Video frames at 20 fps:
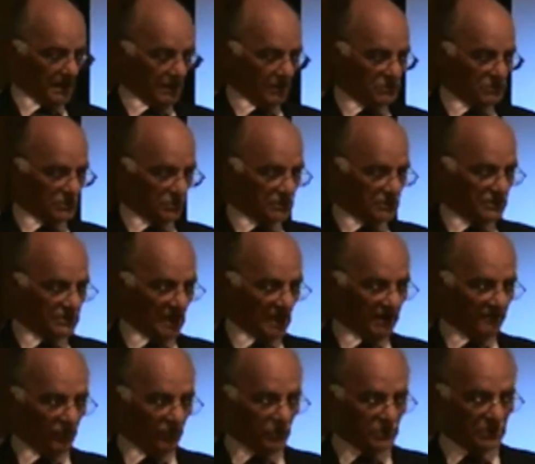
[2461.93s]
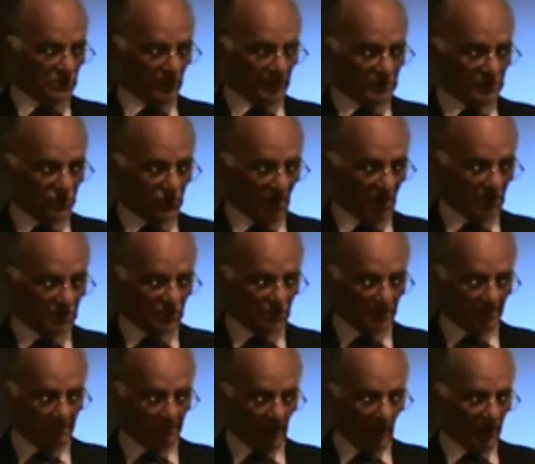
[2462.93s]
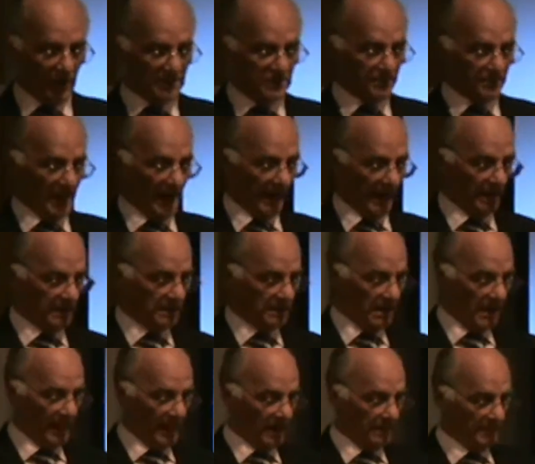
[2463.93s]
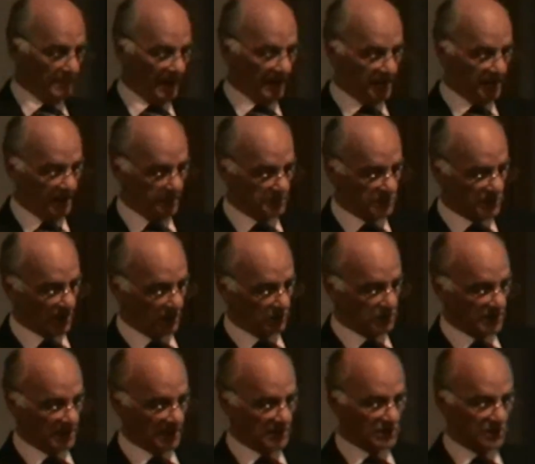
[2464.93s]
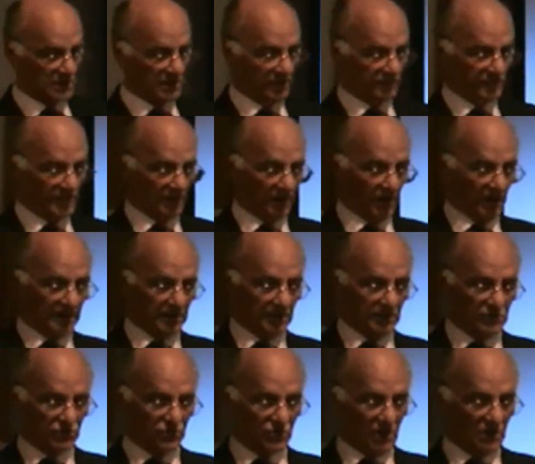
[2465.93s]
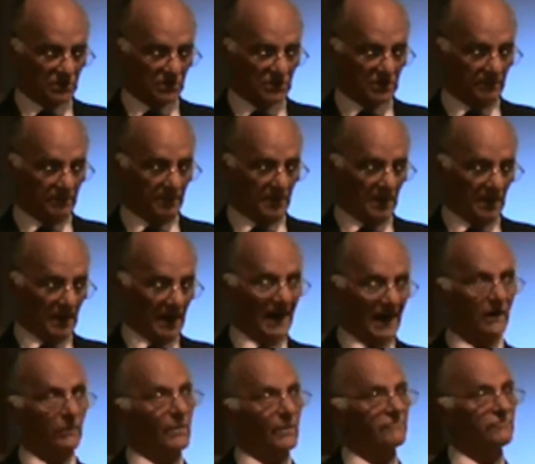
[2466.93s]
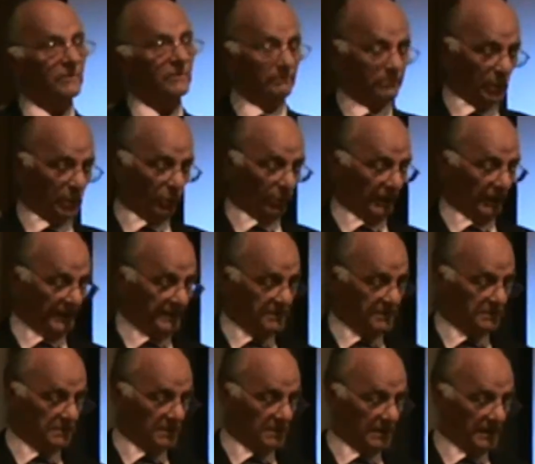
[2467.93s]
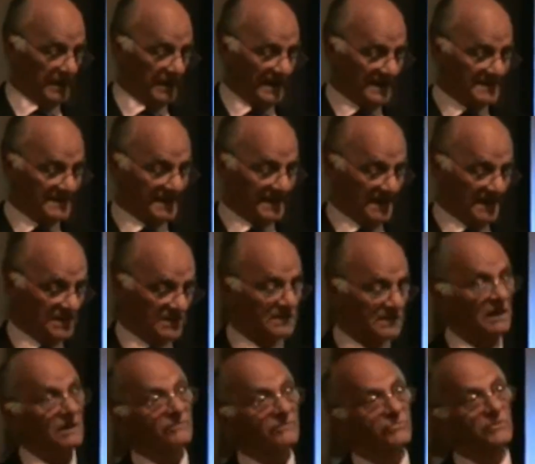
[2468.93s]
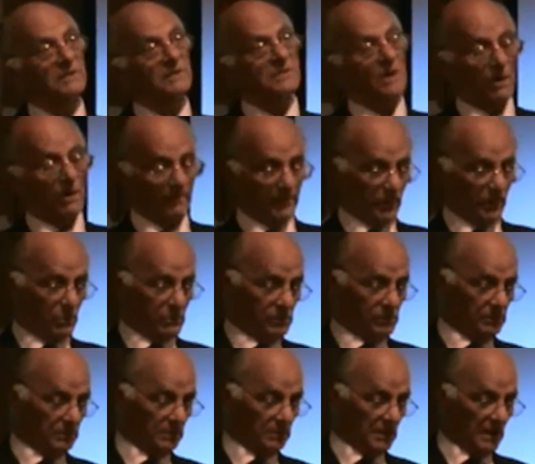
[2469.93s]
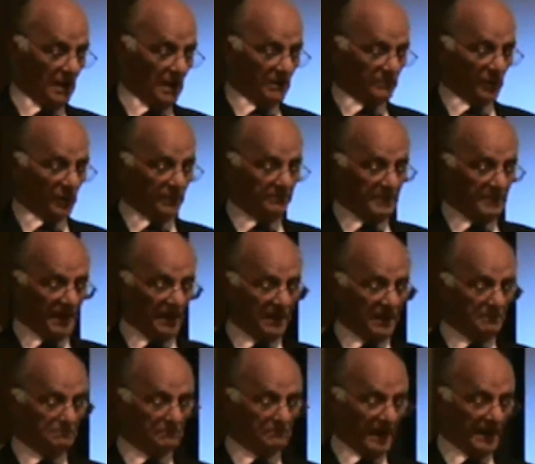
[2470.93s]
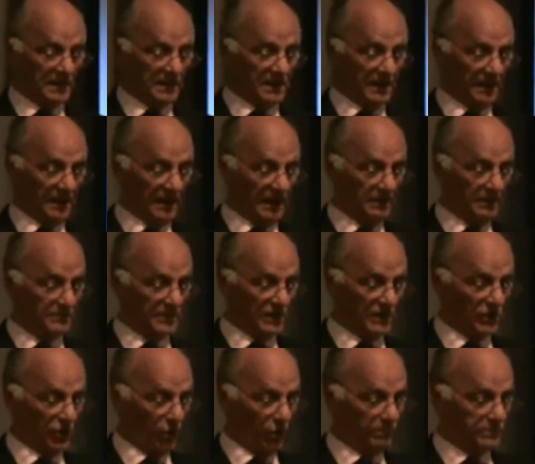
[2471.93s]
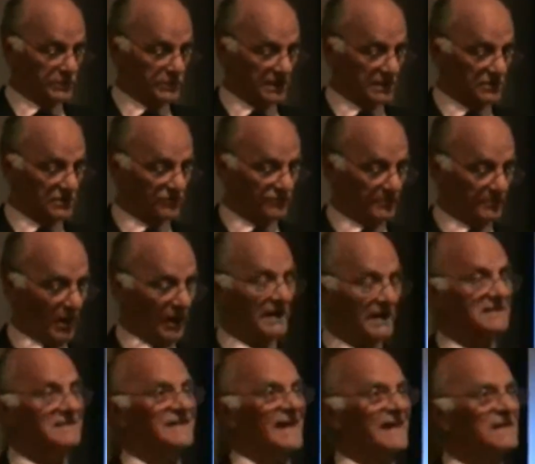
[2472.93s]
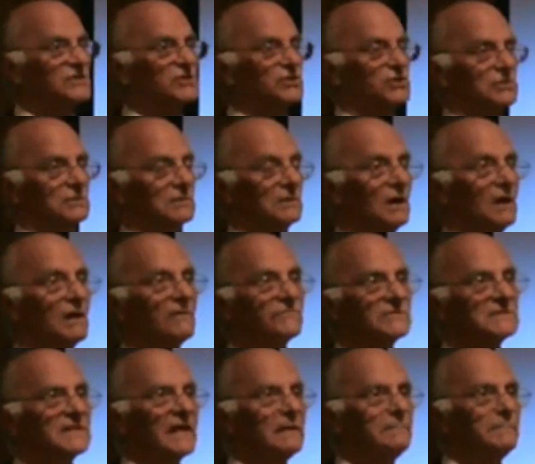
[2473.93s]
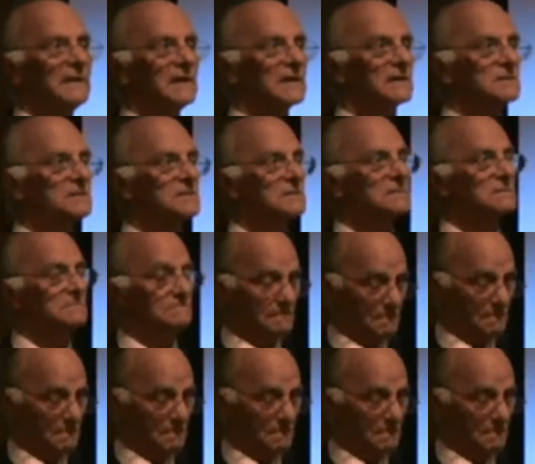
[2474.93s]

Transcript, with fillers: Goes on to say, I've also entranced a blind man and made him so sensitive that I could entrance him however employed, eating his dinner, for example, by merely making him the object of my attention for 10 minutes.